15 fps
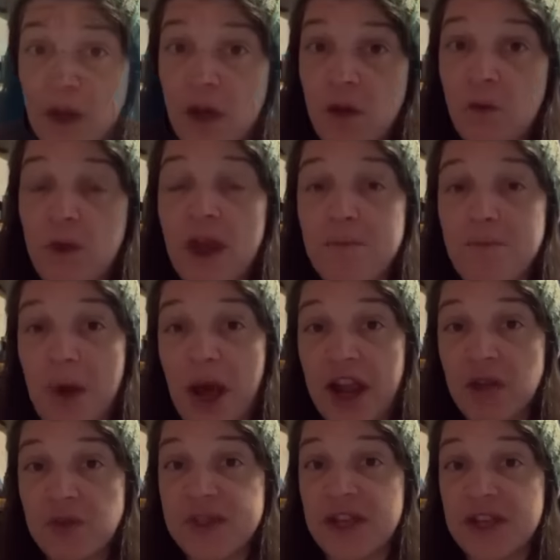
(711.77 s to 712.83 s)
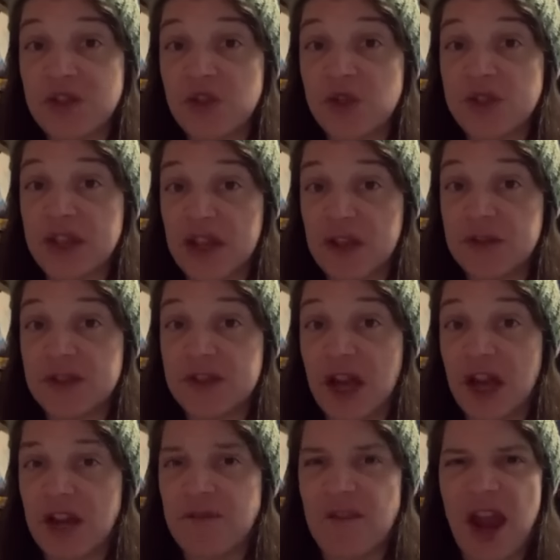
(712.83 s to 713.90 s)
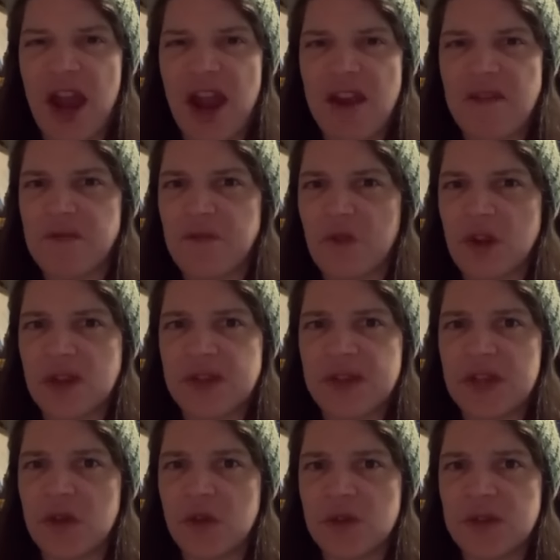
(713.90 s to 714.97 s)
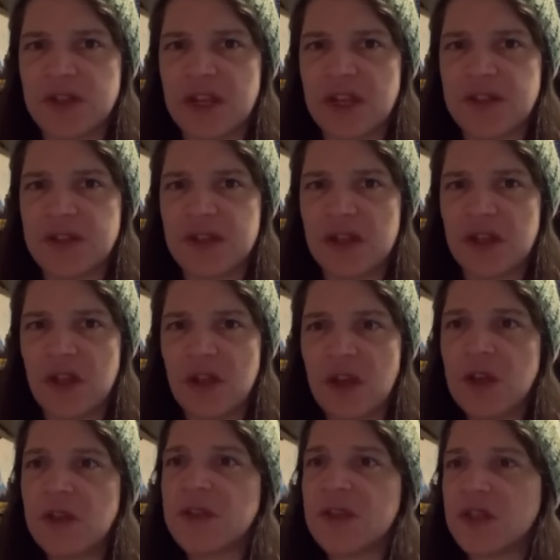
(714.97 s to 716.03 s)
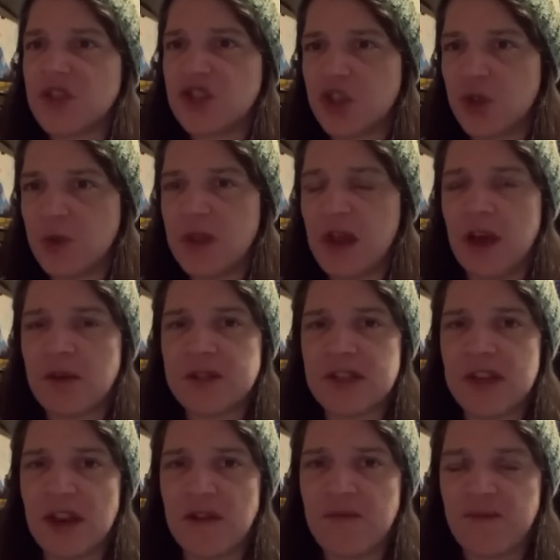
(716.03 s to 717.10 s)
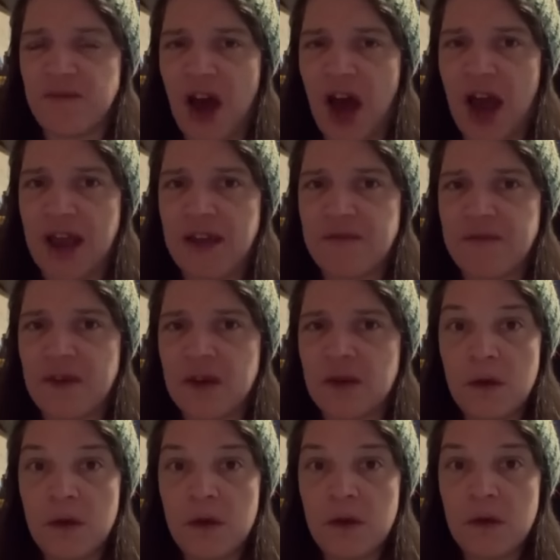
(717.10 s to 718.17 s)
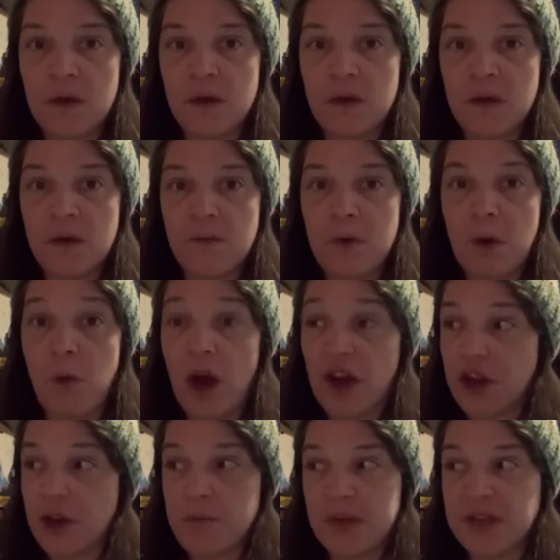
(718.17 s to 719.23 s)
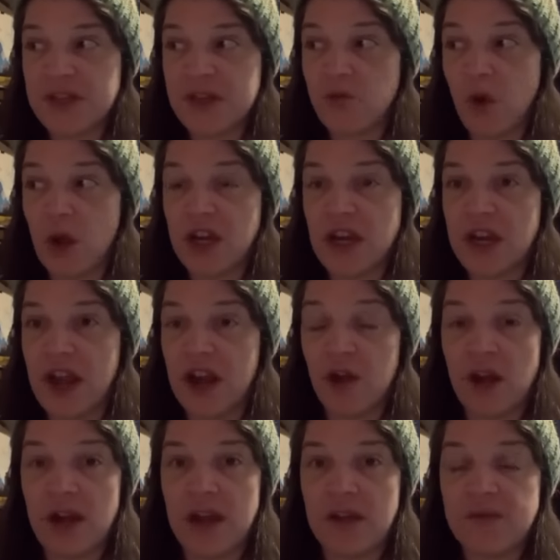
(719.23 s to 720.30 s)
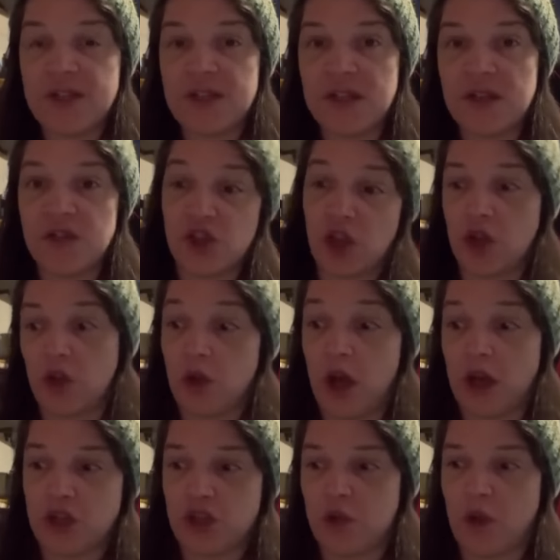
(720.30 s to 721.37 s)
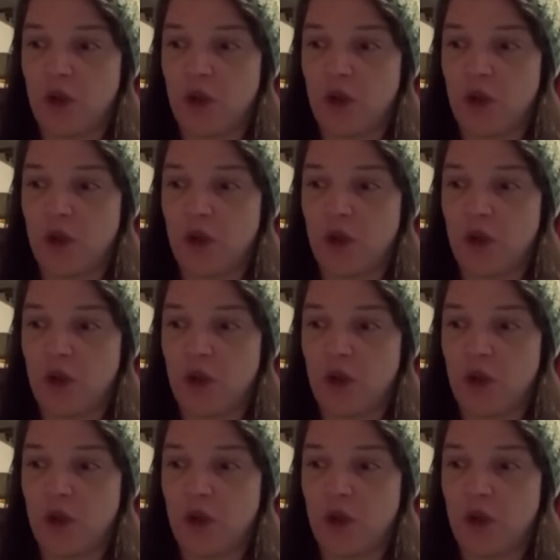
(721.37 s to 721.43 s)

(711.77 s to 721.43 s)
We have biosensors inside of every single citizen since 2005. But while you're busy running narratives and psychological